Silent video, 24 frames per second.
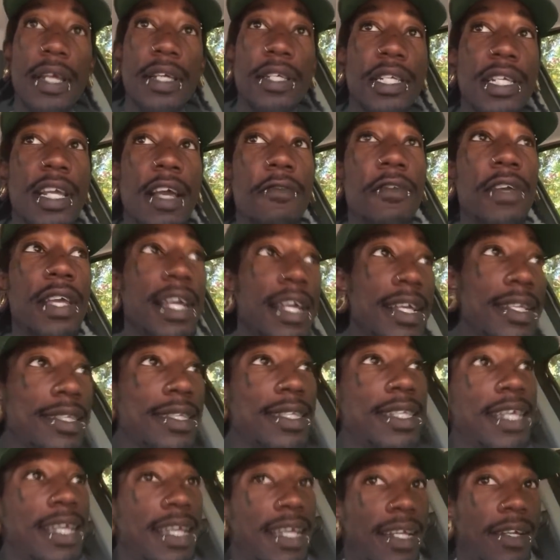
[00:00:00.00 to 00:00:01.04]
Chevy
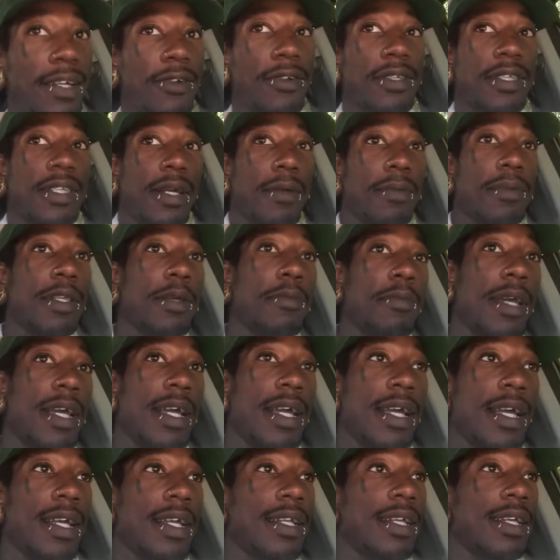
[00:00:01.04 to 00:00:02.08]
S10 or something,
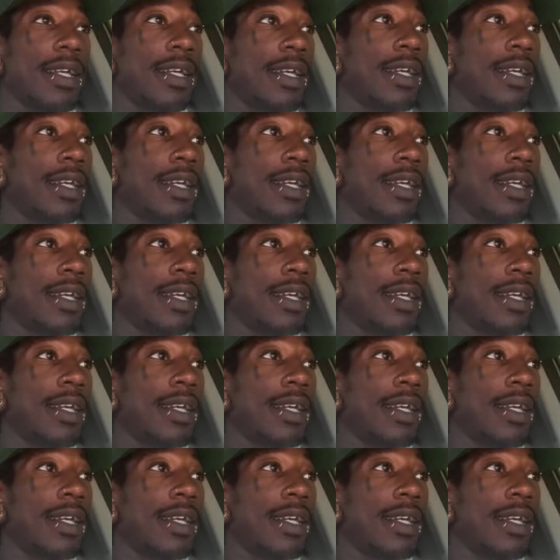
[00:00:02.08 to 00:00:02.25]
man.